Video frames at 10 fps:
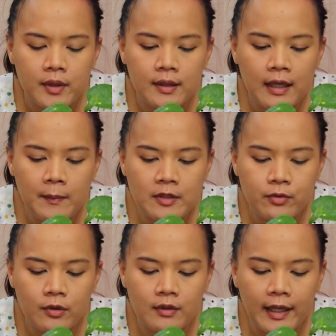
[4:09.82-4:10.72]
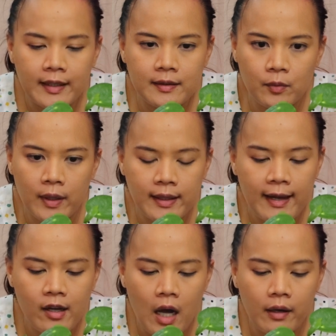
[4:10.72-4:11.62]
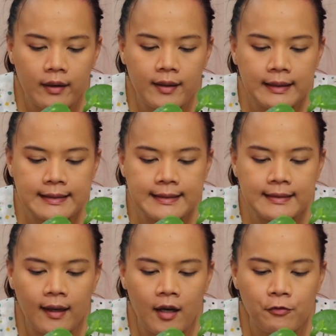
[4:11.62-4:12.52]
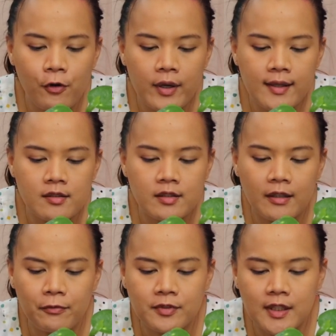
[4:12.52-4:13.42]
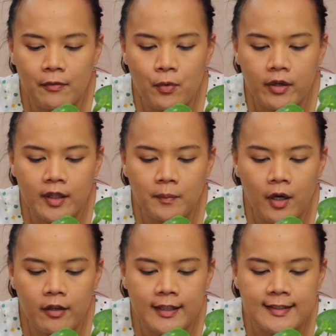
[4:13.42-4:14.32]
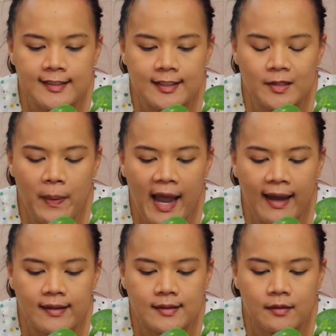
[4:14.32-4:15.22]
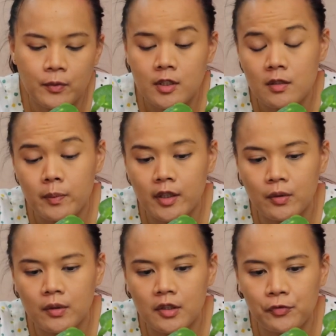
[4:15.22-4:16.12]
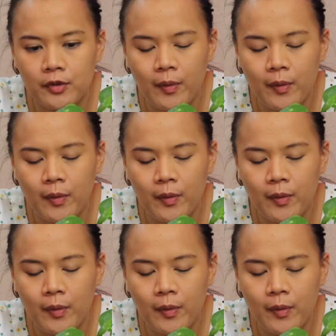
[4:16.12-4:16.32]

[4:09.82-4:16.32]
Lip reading: one that comes look like the one I got is 4-inch of self-watering pot in 6 packs, which is pretty good deal for